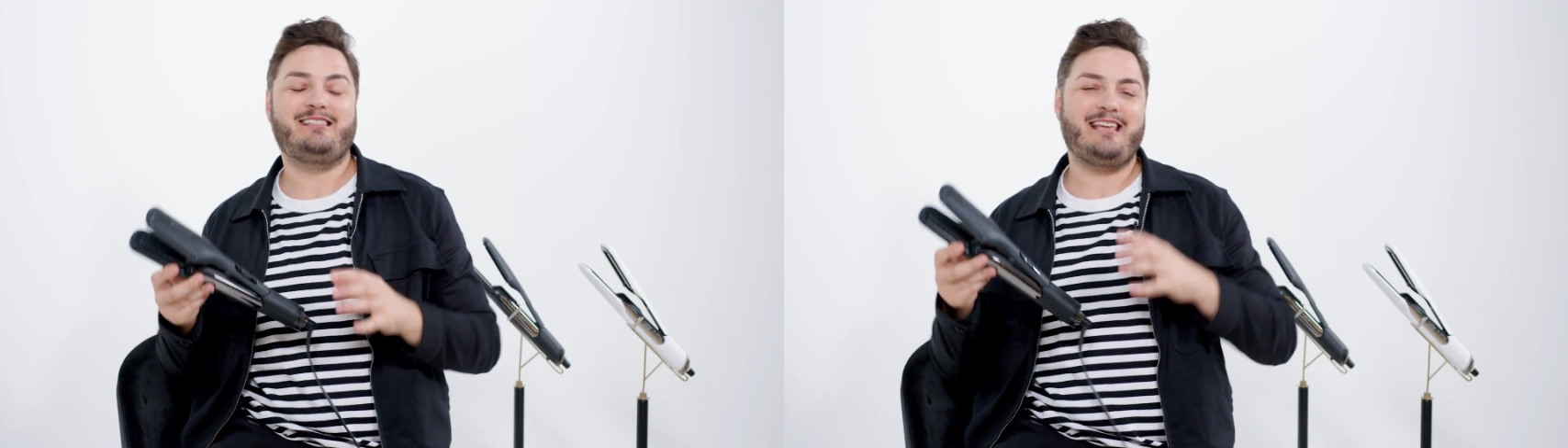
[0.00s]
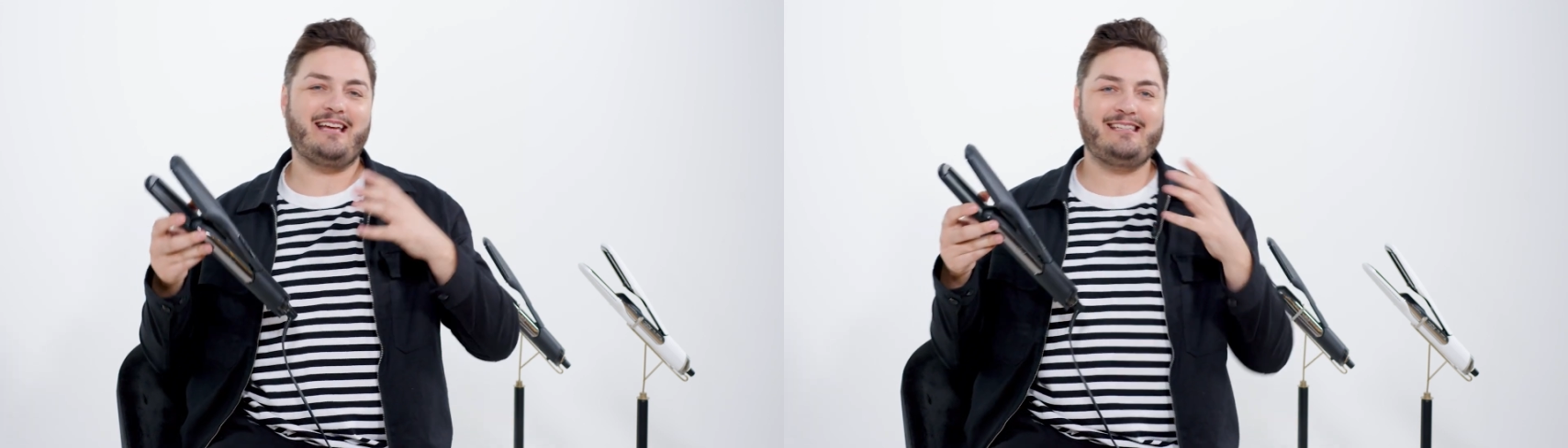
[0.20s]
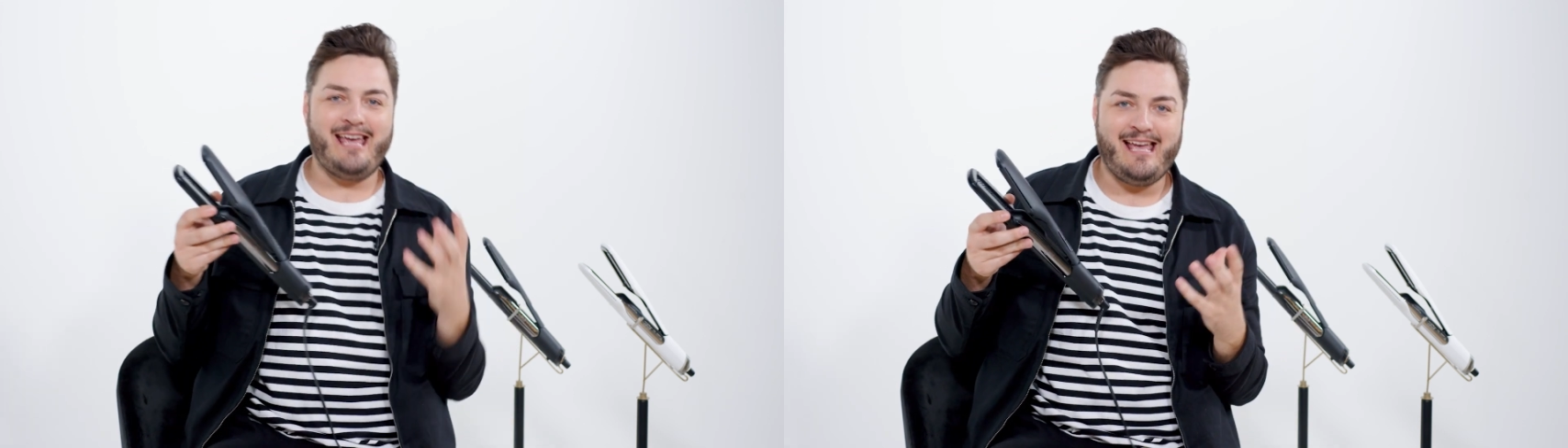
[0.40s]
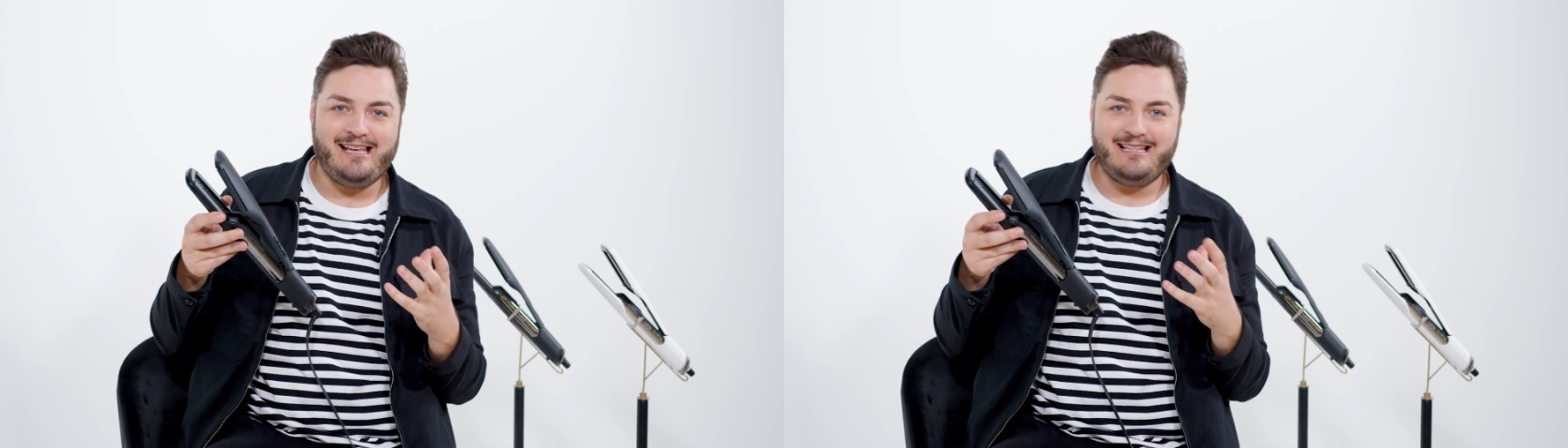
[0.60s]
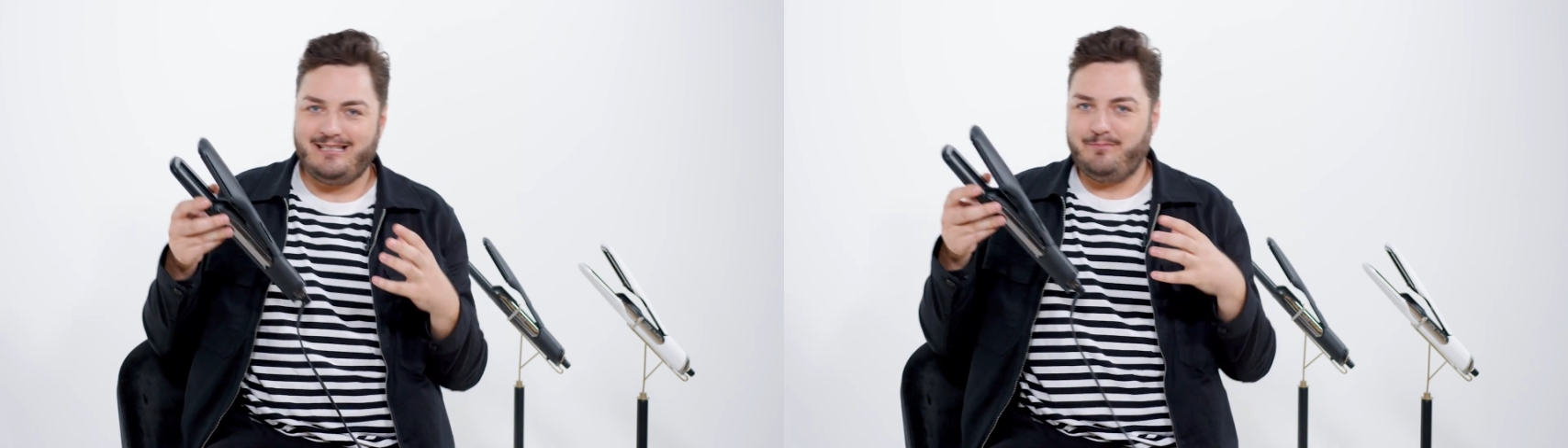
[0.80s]
to get
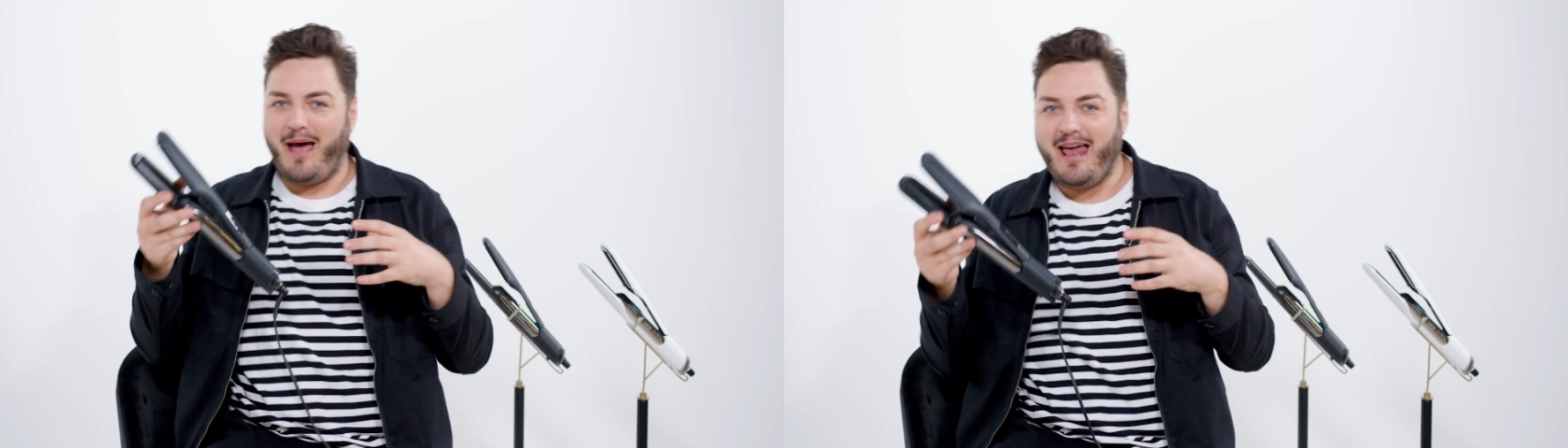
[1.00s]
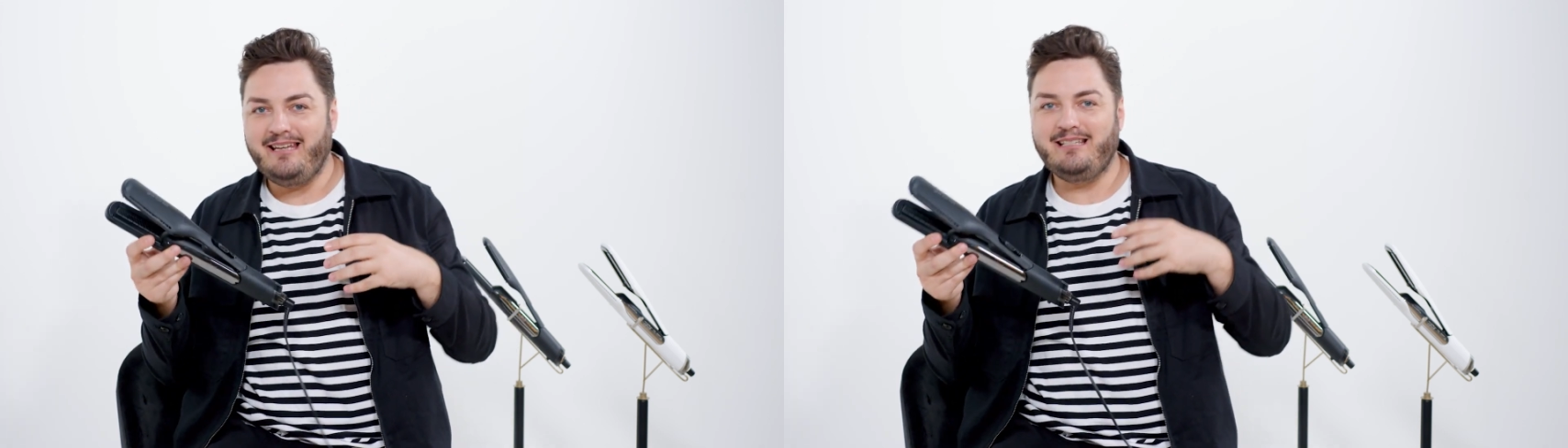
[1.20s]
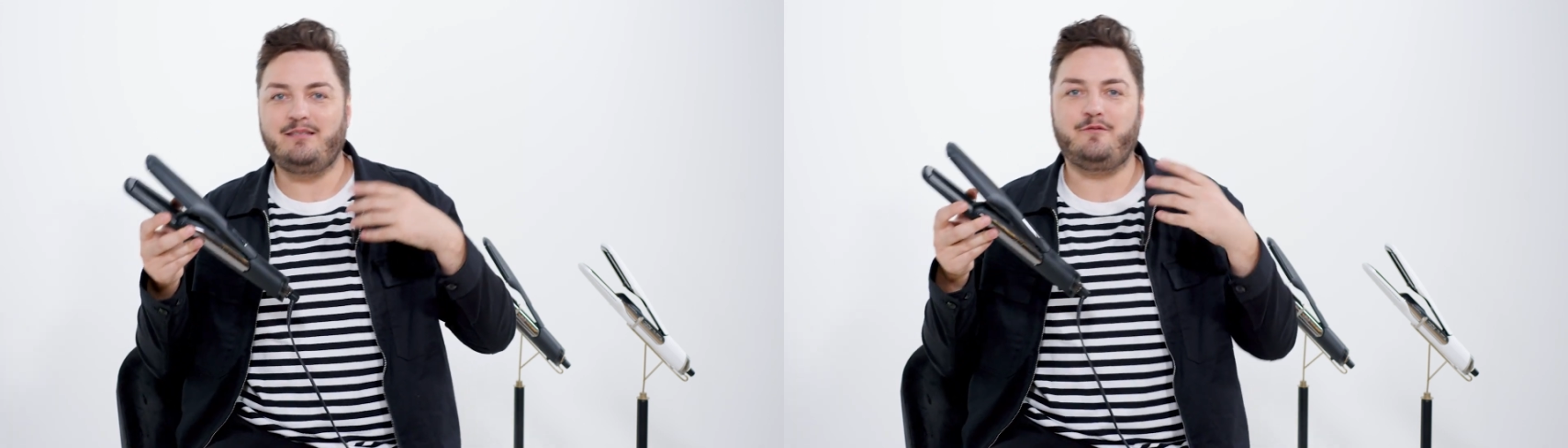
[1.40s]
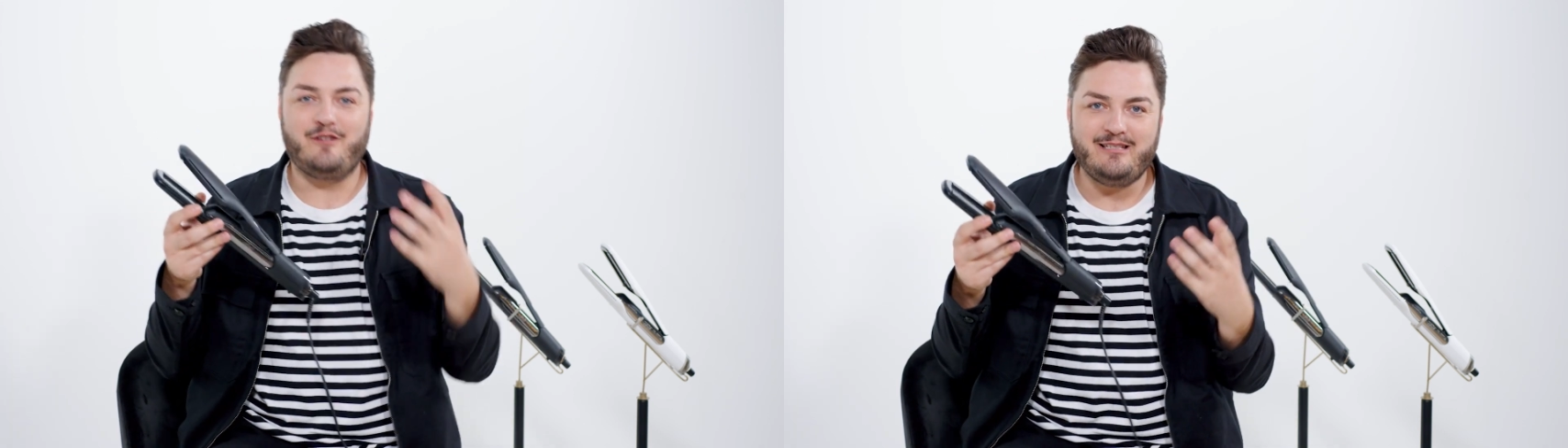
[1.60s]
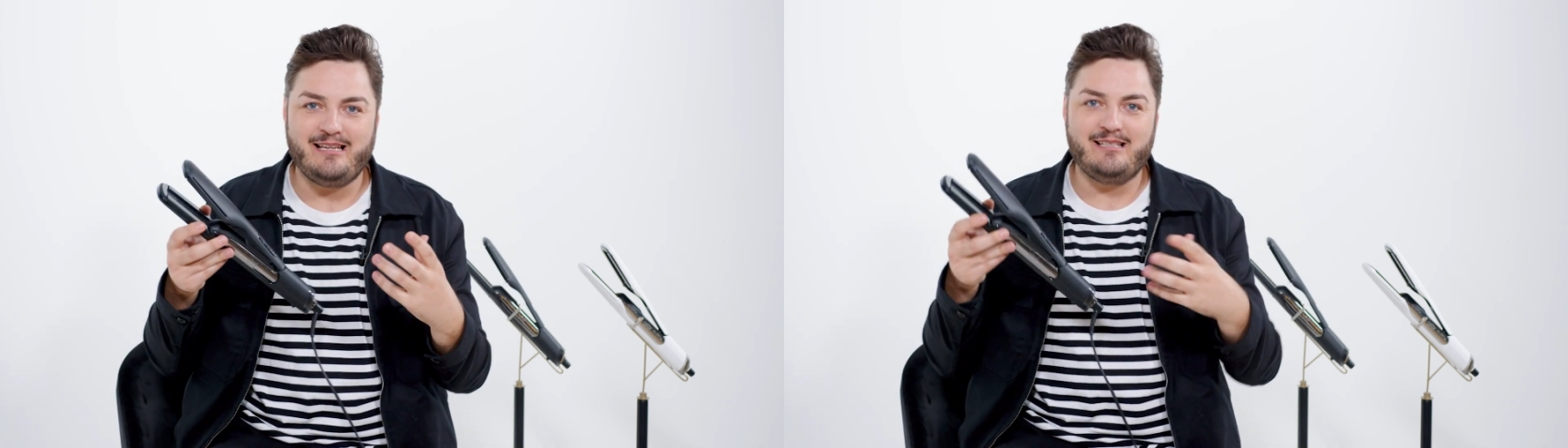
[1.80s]
kinks, bends,
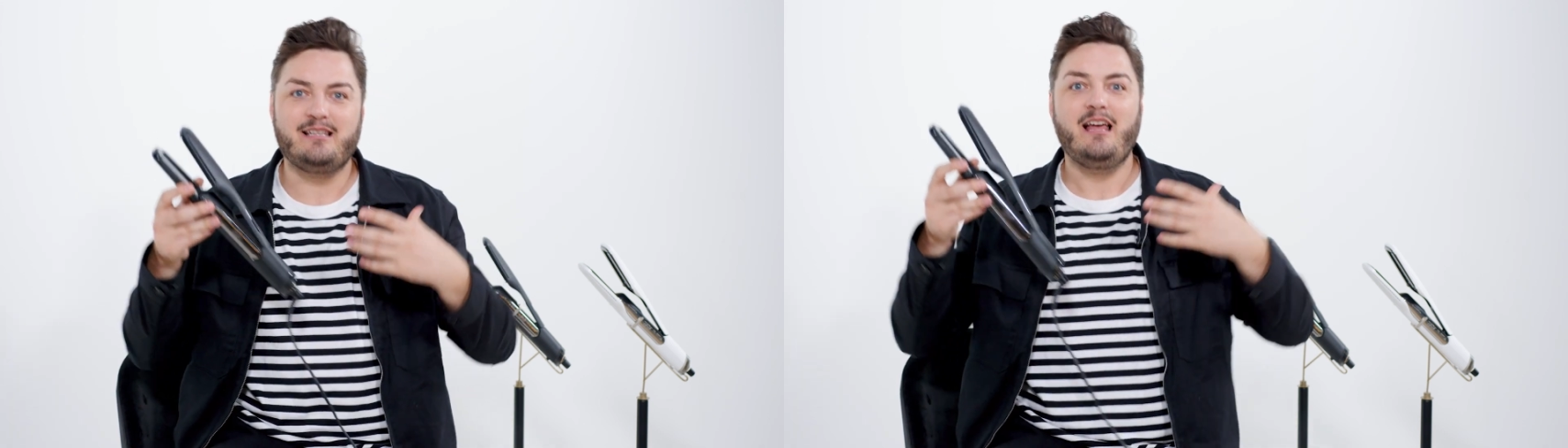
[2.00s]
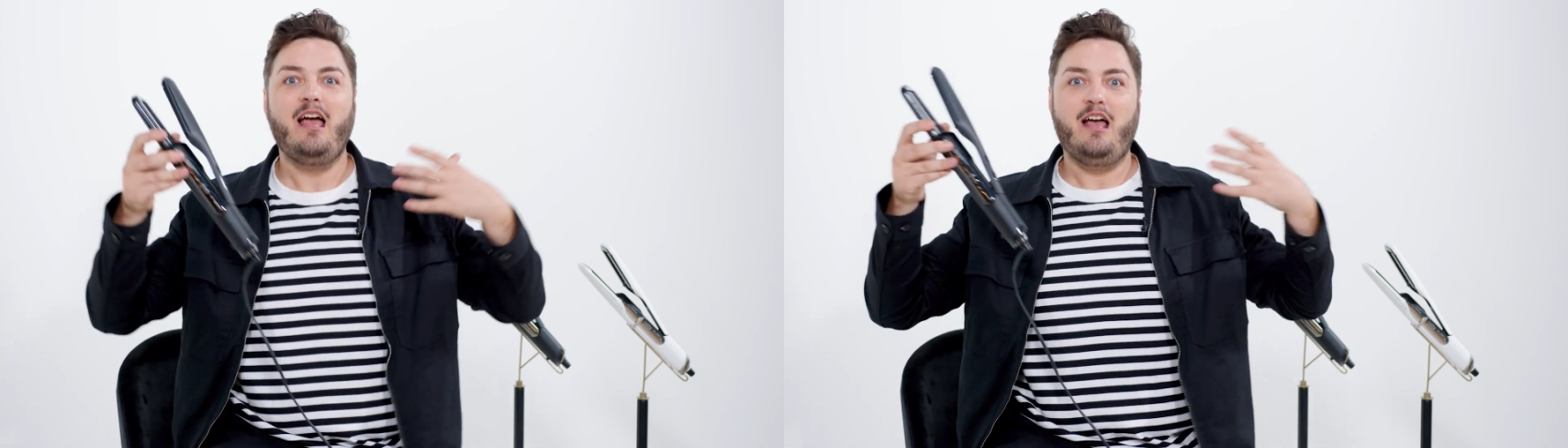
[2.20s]
frizzes